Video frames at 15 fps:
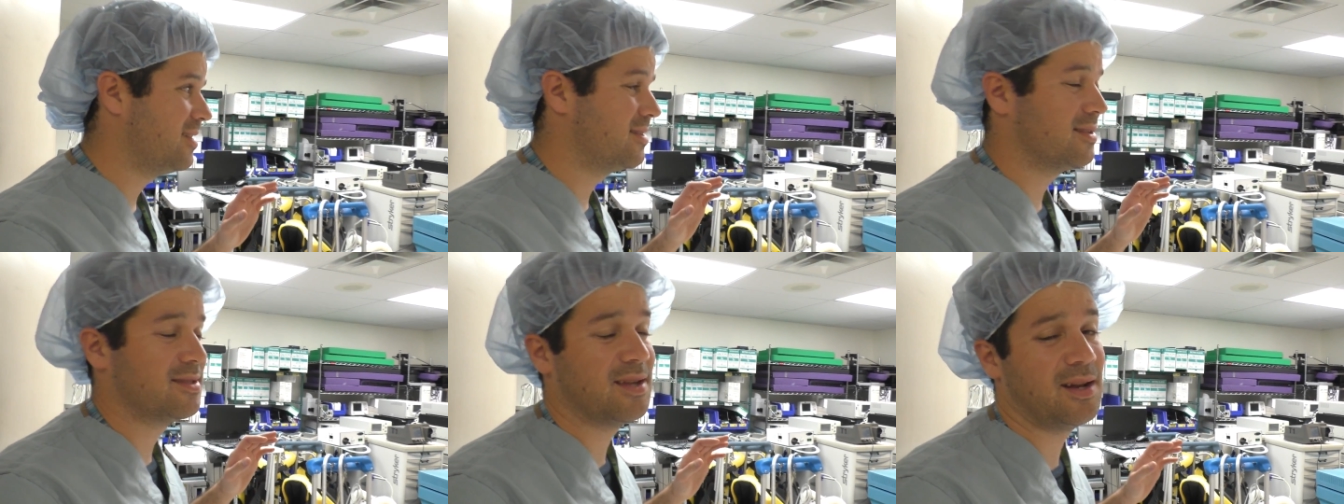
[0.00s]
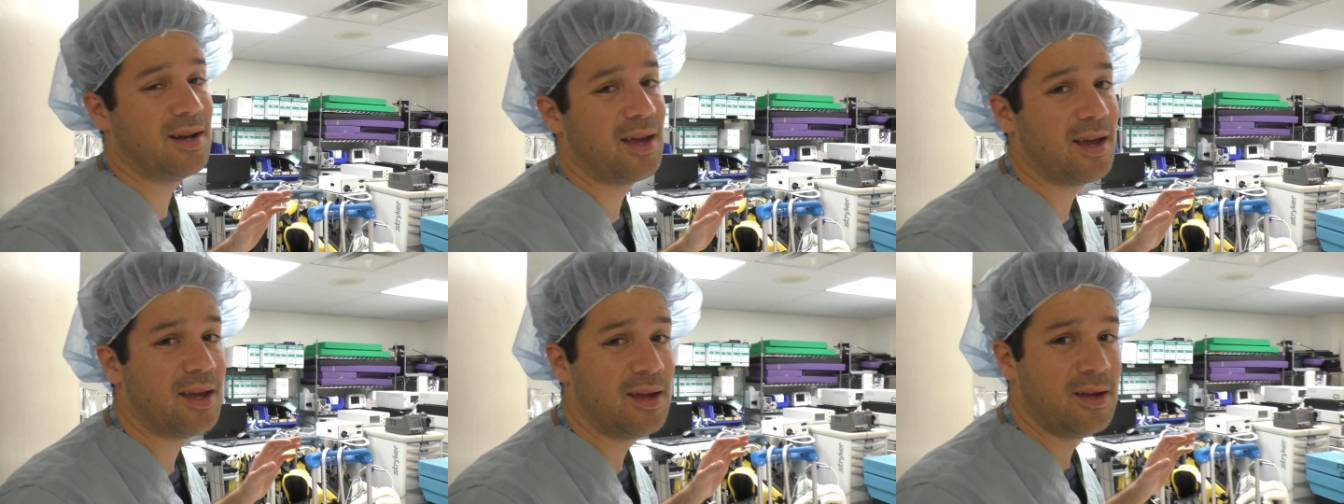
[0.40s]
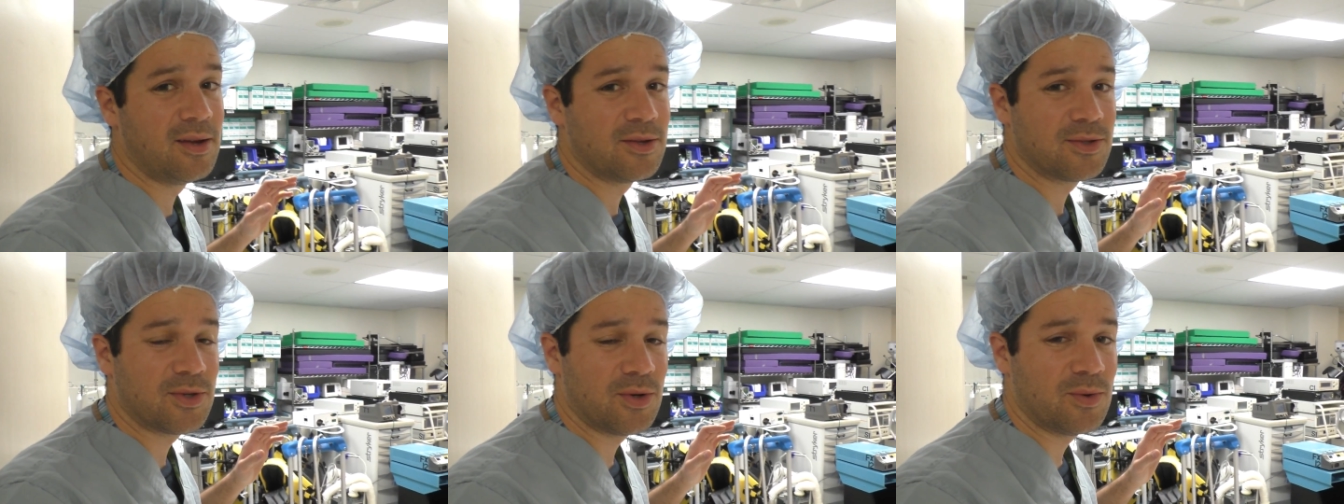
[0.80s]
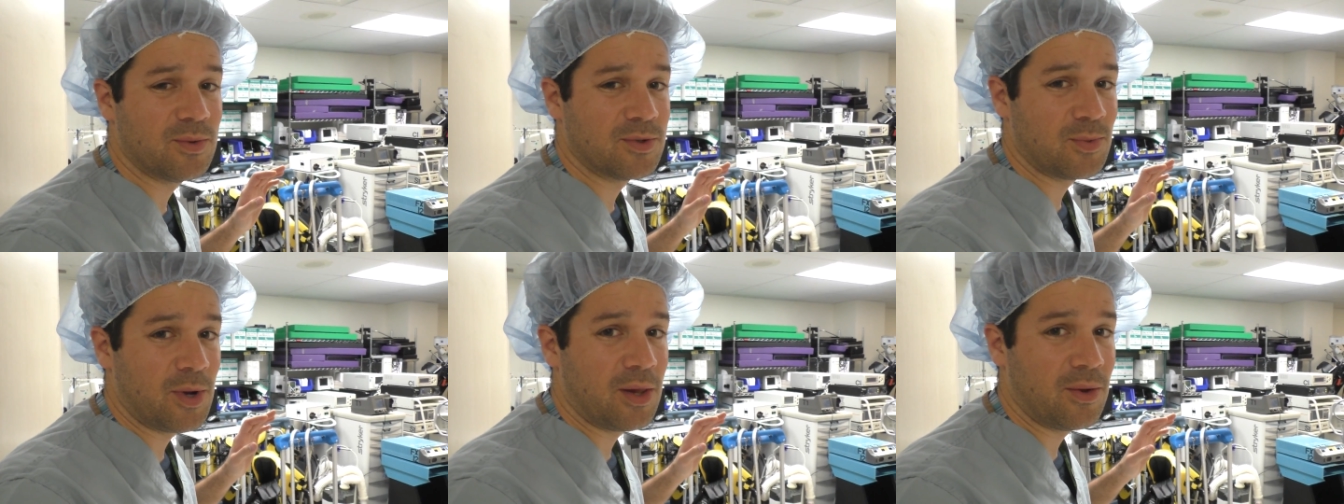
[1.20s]
It's a Sunday, so it
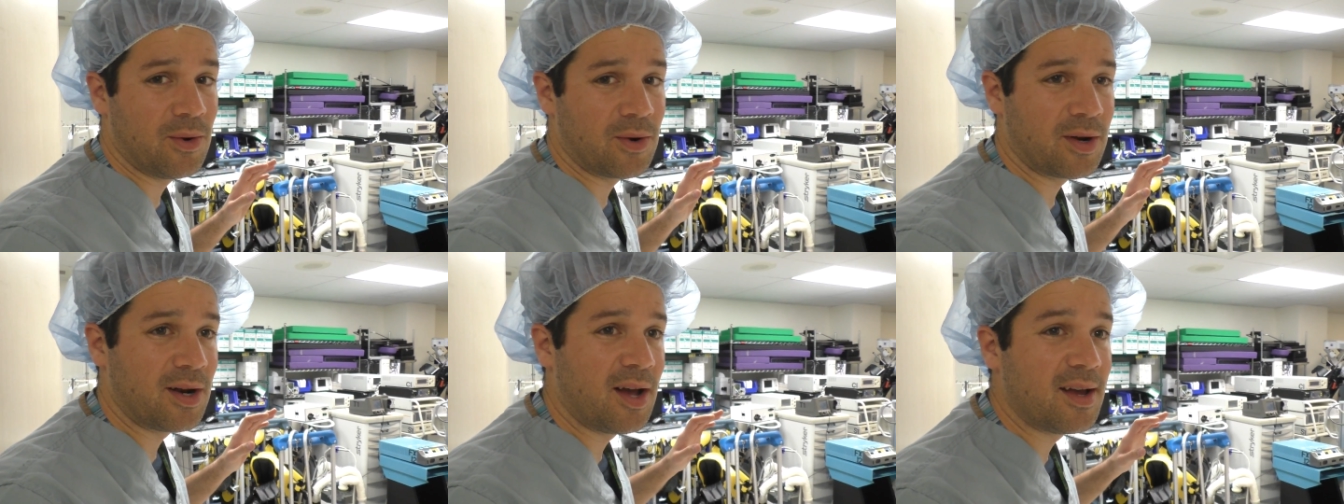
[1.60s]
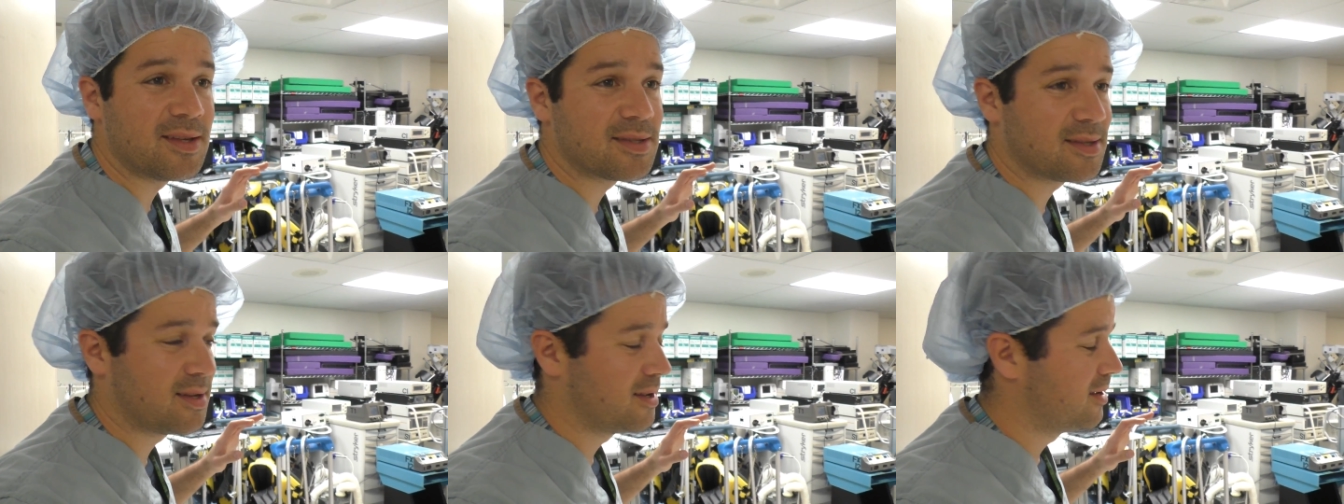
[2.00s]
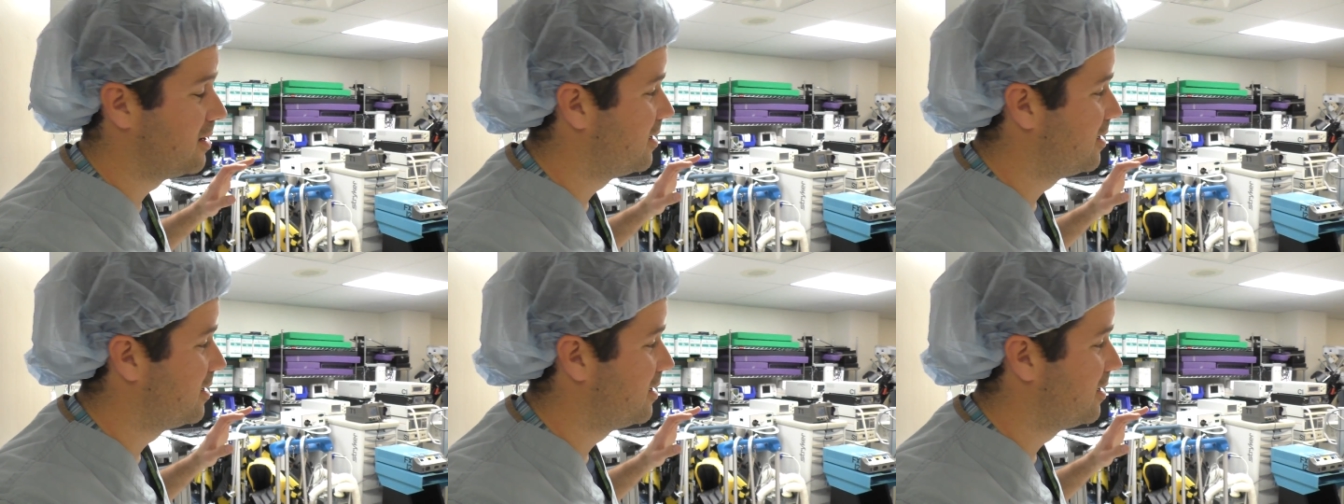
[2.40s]
was well organized.